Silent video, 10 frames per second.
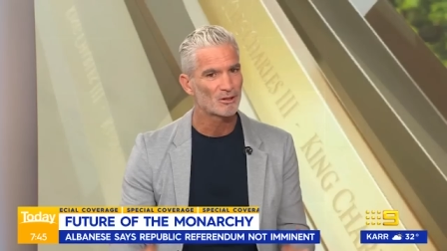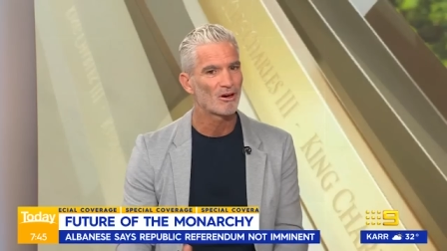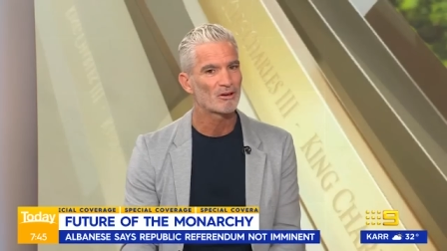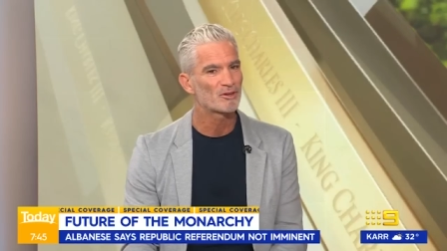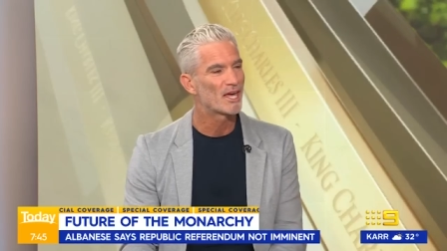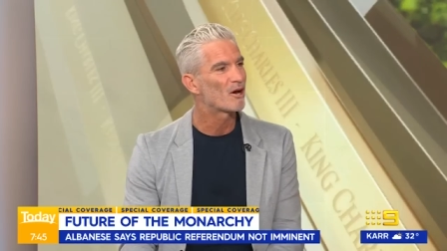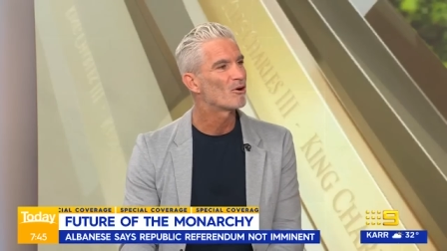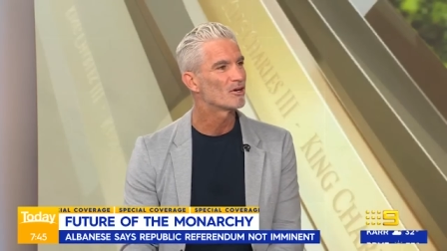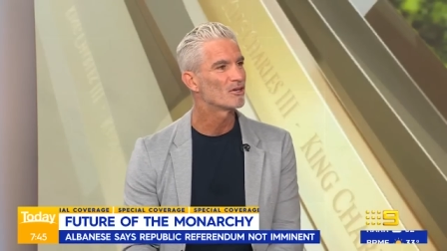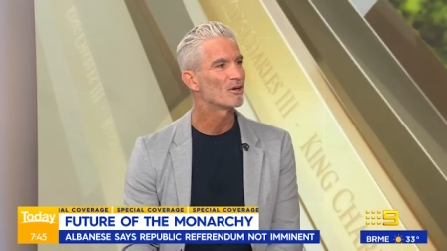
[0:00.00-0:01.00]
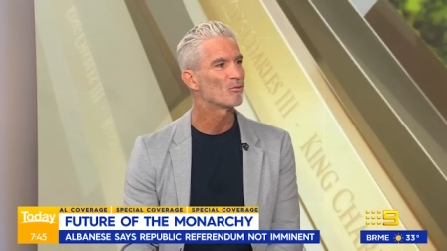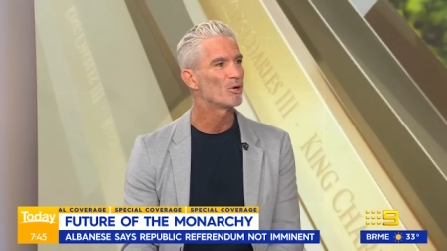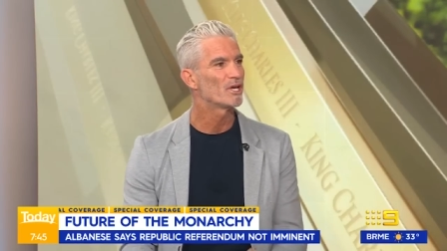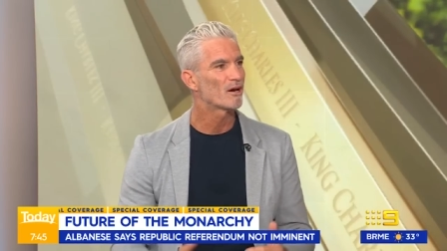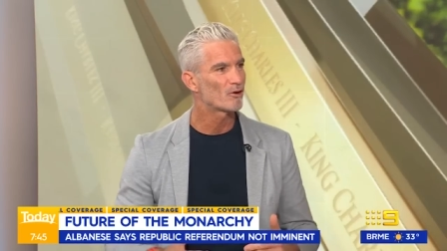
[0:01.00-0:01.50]
life now. You know,
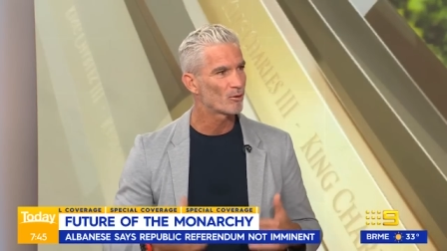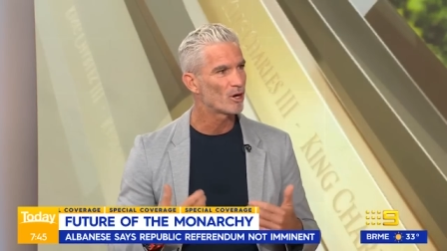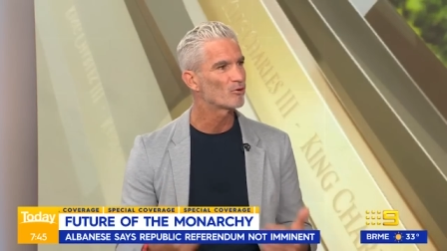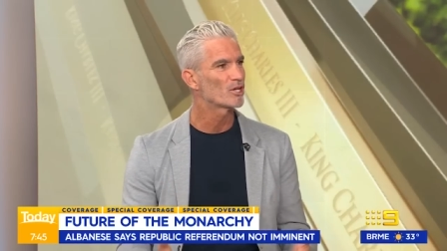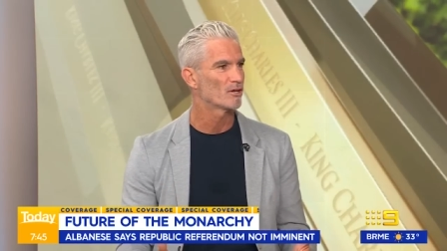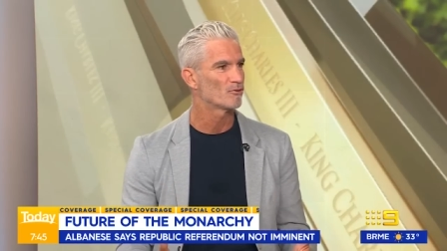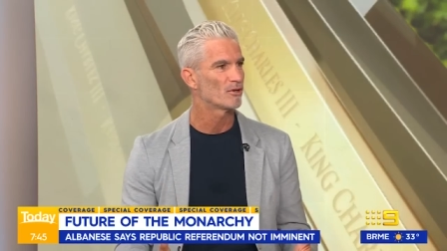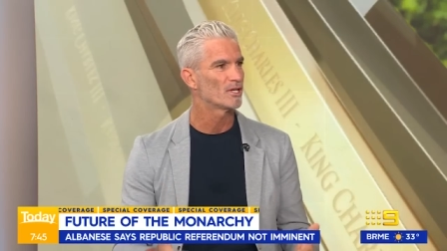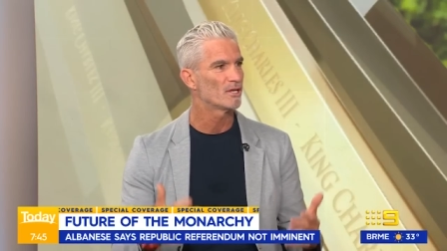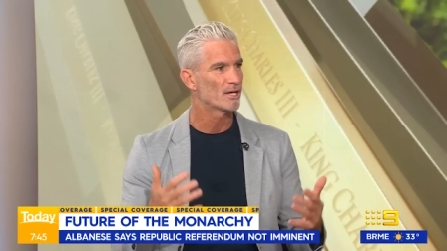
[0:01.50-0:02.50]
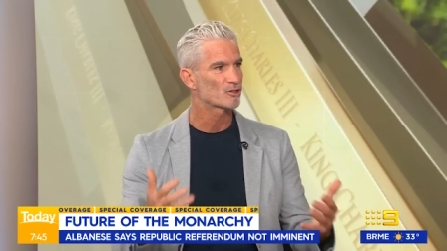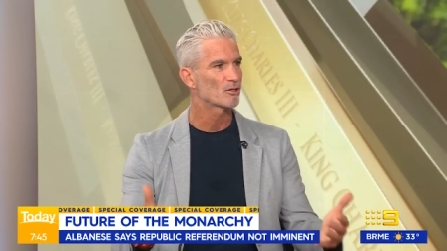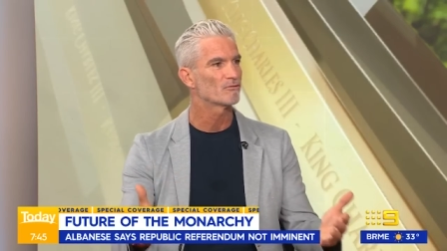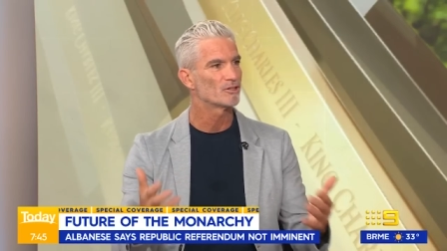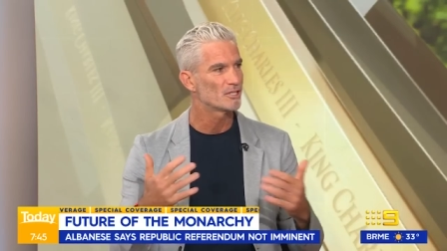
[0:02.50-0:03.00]
we are our own country. Our
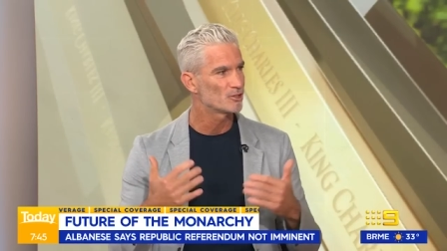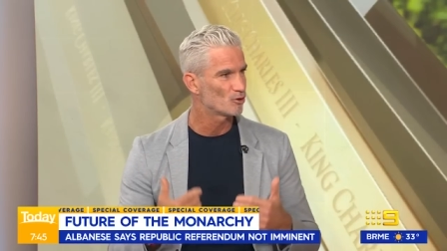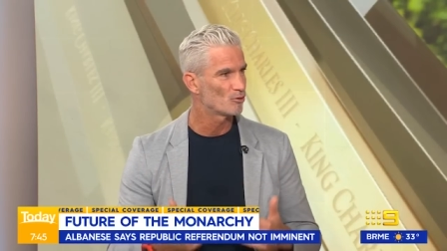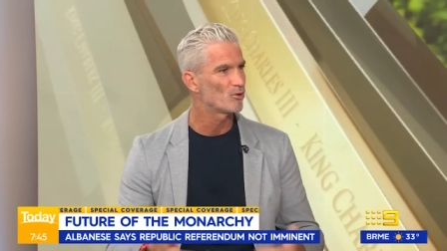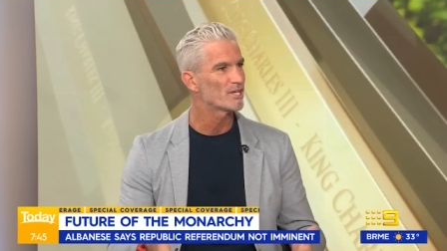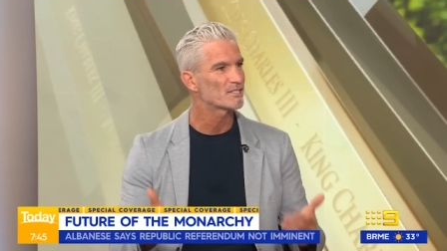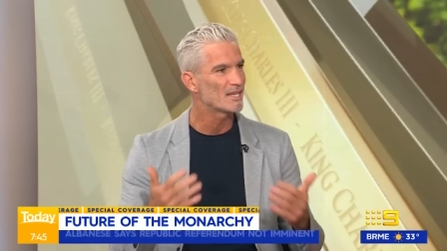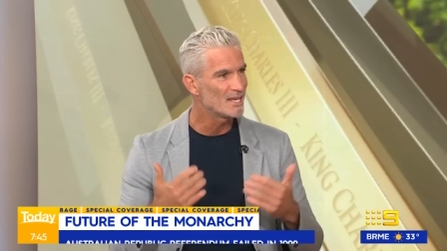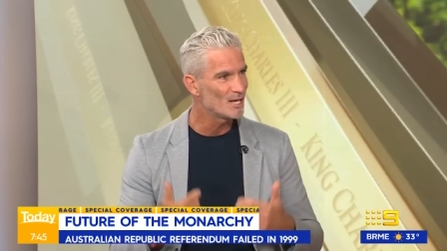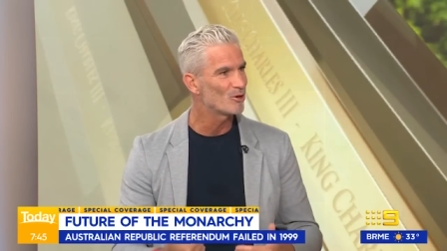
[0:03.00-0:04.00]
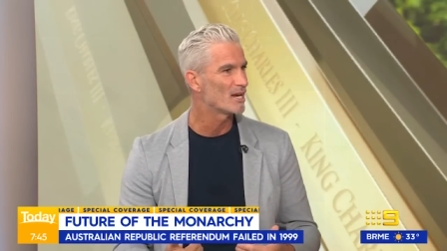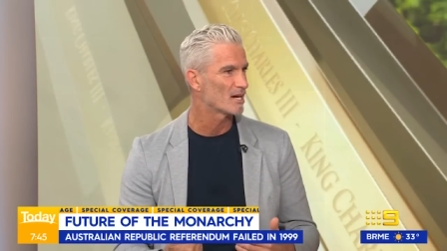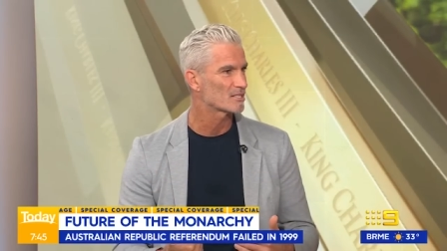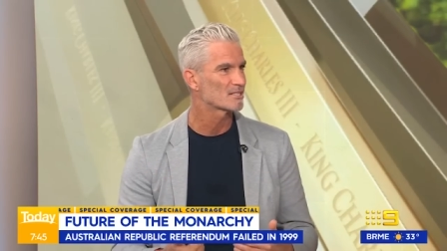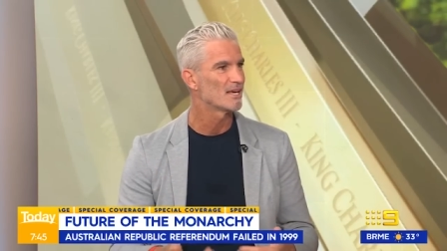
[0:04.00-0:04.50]
sovereignty should rest here in
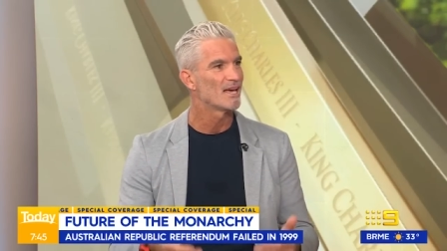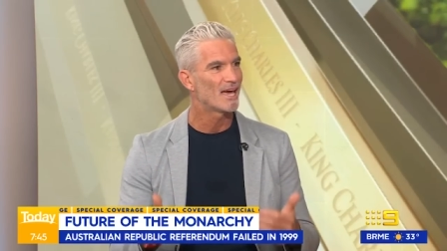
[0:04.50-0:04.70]
us.